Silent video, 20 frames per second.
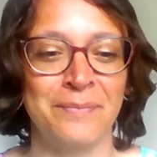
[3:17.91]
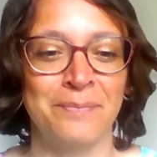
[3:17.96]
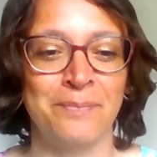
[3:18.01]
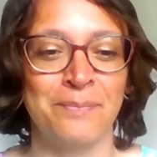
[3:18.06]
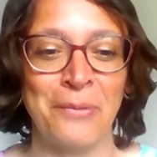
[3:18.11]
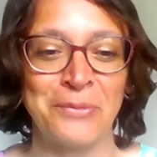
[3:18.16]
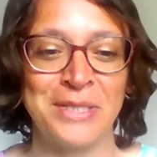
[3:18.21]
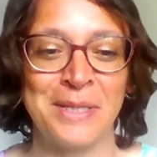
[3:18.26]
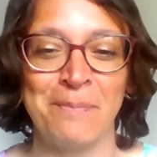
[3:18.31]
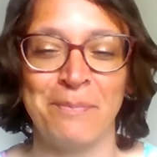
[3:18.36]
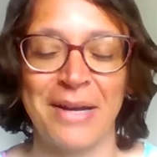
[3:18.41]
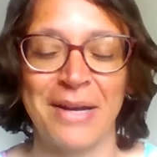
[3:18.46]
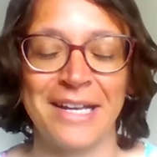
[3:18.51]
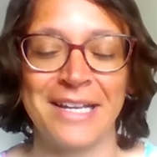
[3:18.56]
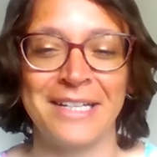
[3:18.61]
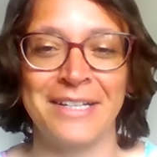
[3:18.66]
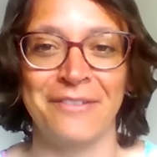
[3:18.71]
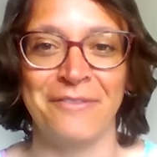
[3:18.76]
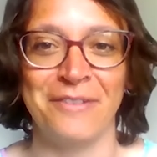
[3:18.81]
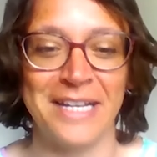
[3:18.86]
bouncing
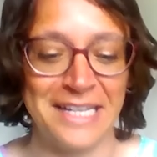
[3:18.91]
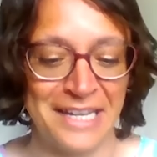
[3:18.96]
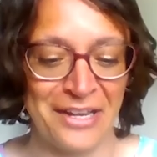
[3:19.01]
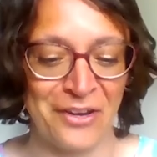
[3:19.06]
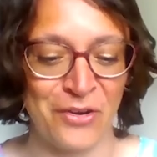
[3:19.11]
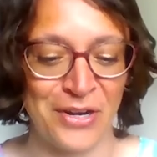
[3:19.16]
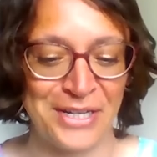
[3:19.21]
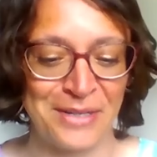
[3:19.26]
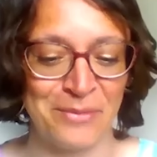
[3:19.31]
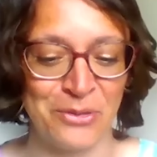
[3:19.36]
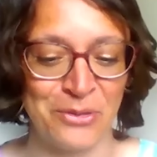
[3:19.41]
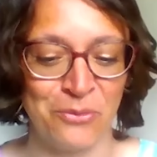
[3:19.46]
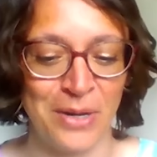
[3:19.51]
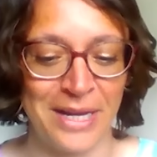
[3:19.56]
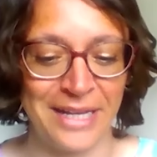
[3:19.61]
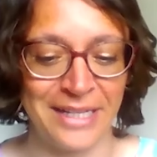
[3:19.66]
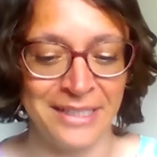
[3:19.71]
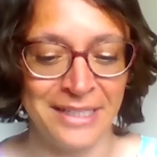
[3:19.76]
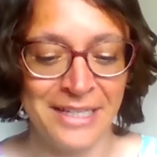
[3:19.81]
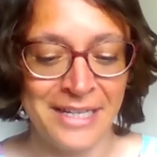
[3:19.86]
back in a really incredible
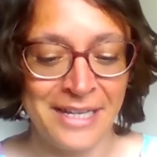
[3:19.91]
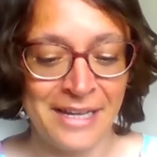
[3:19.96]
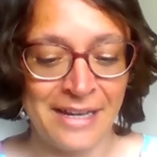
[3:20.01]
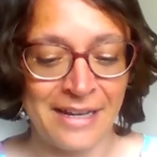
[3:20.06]
way.